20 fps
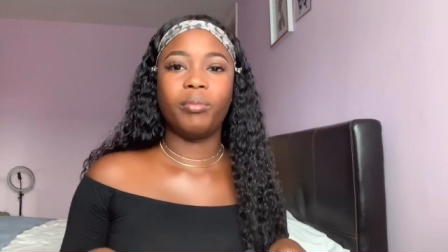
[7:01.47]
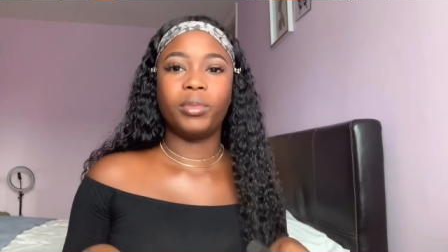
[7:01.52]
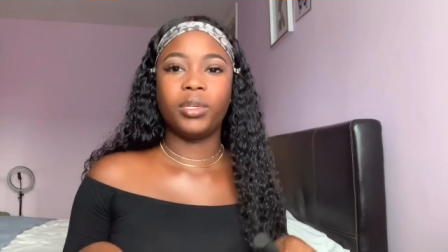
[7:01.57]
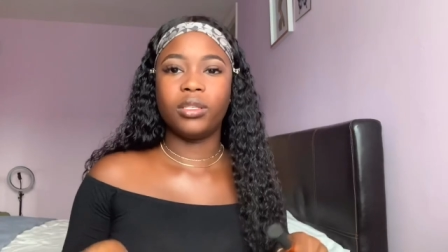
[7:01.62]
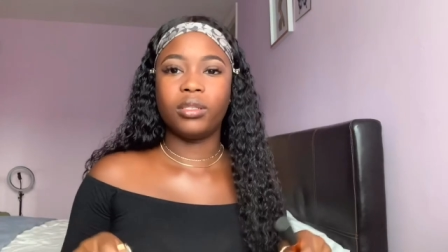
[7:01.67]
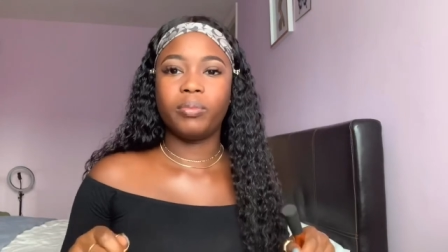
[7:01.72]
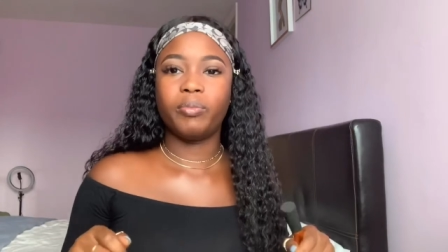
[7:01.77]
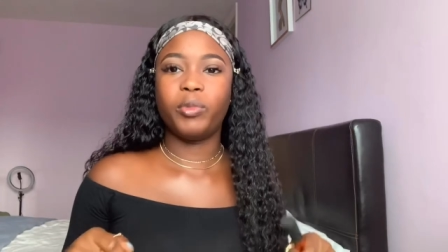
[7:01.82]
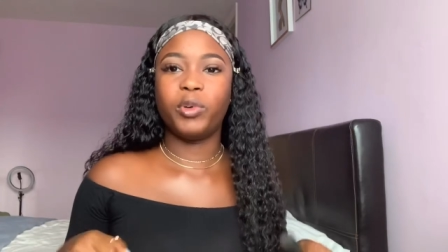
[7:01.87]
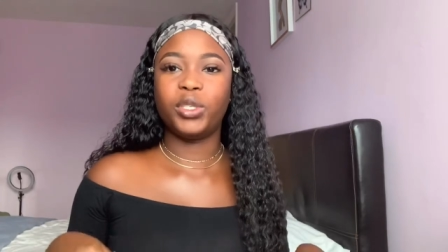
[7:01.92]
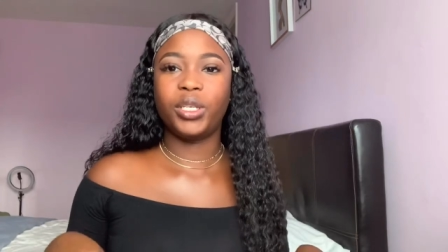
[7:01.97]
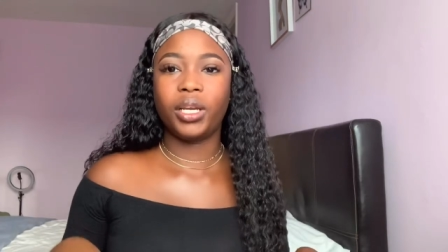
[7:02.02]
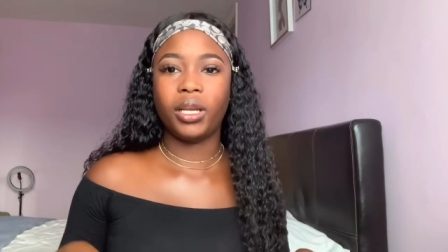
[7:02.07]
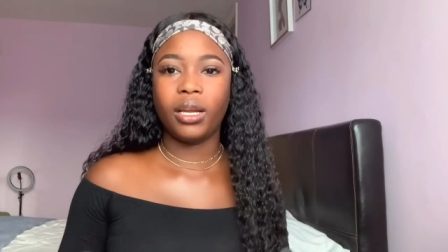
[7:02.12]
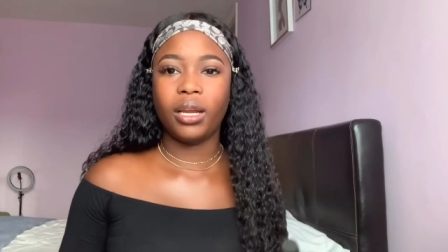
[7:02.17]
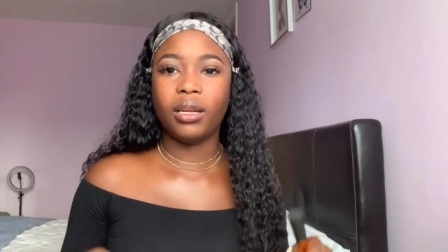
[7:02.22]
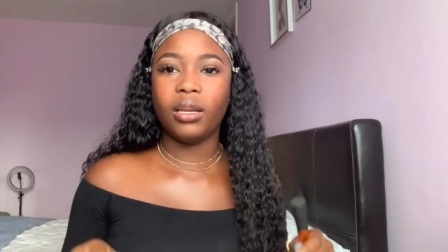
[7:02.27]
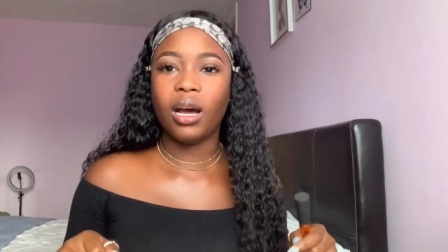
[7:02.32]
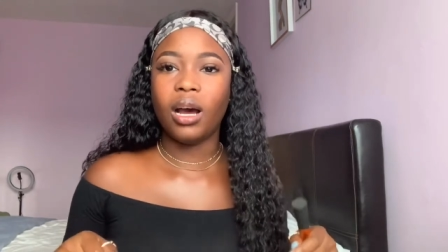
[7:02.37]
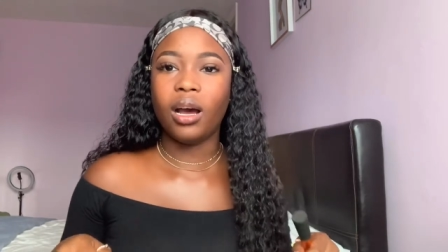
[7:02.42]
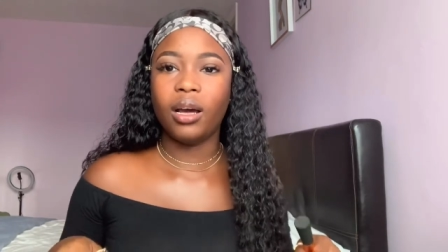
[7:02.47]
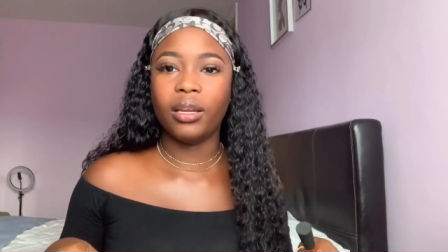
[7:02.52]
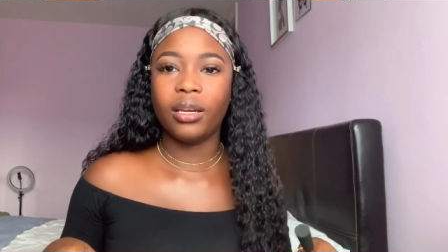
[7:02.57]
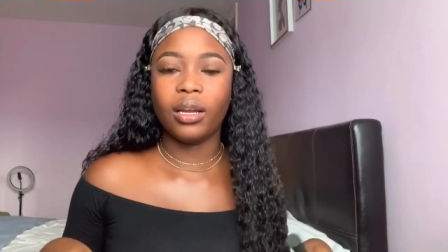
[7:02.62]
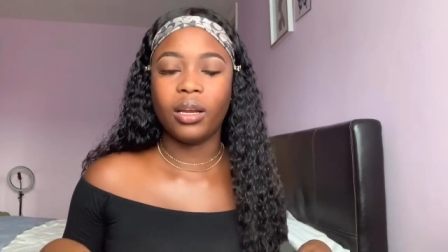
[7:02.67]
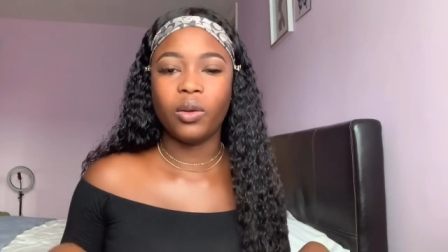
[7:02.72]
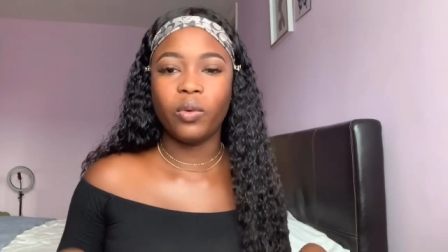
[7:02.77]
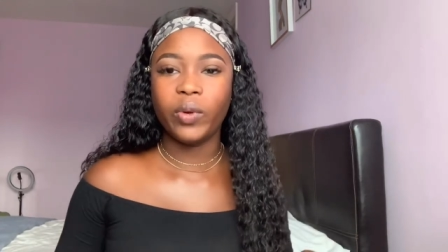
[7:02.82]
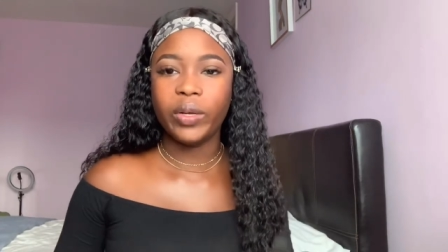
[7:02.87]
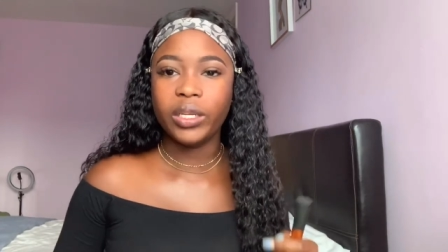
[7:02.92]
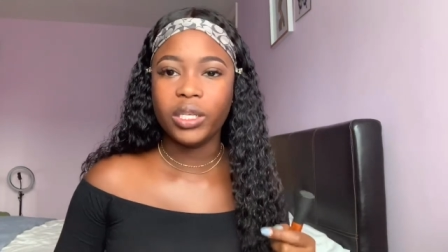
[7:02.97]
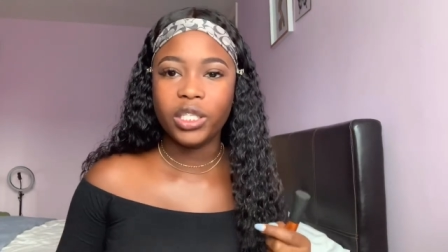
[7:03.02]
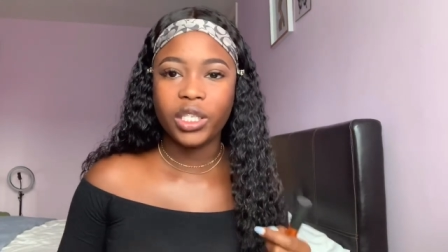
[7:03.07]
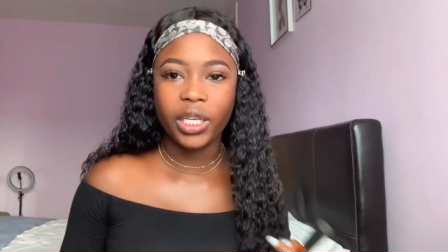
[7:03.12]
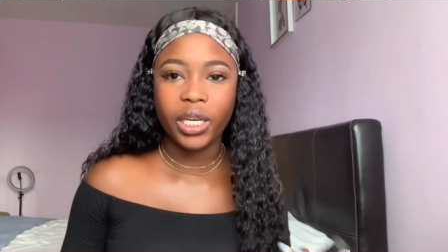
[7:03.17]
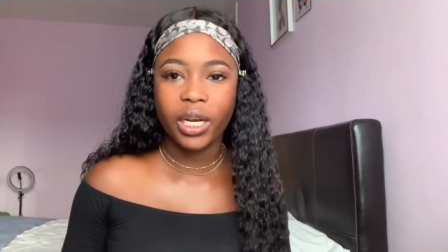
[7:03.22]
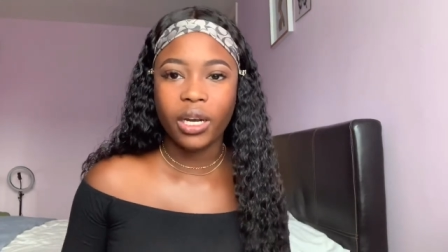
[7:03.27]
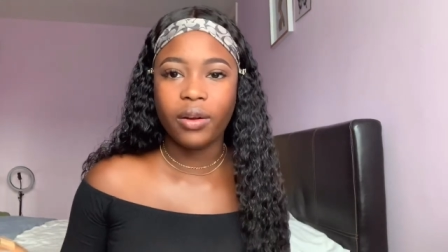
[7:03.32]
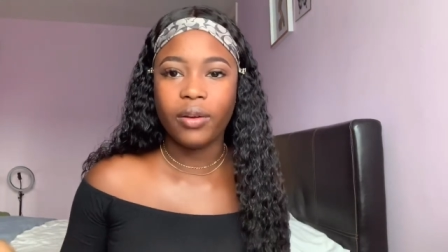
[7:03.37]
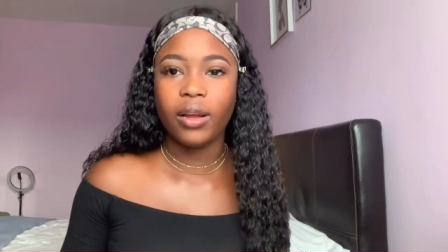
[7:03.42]
just pushing in the
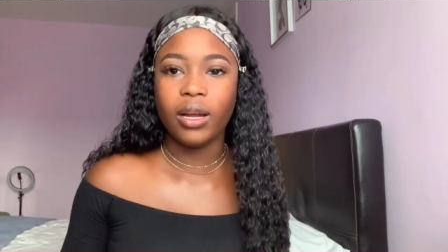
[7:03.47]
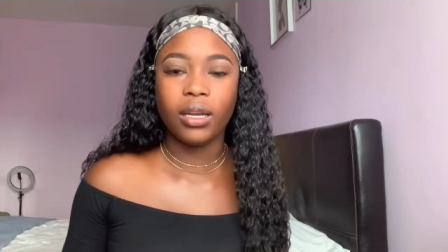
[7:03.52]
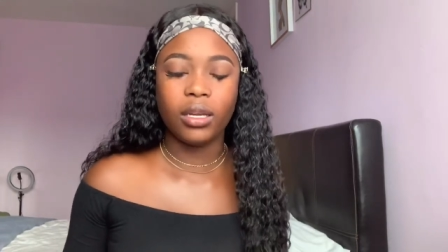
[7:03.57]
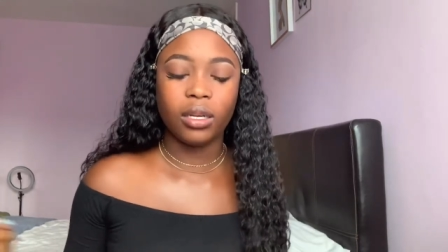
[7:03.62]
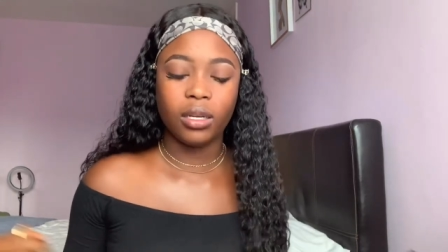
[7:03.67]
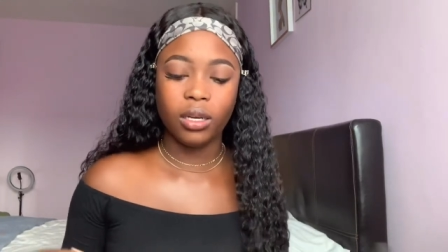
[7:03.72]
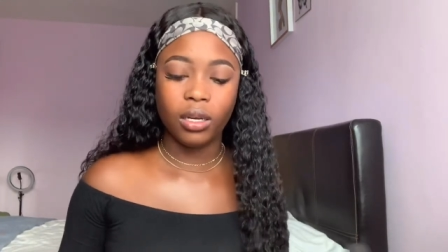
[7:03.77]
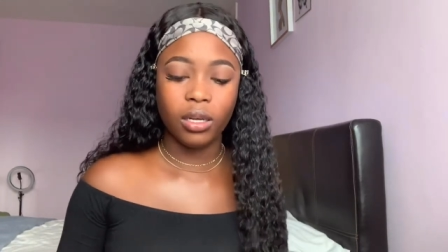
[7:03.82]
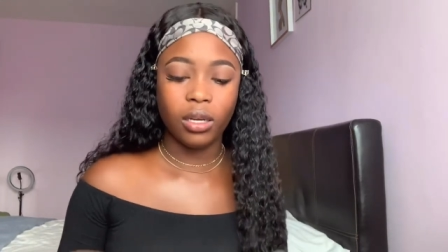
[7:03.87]
wheelchair and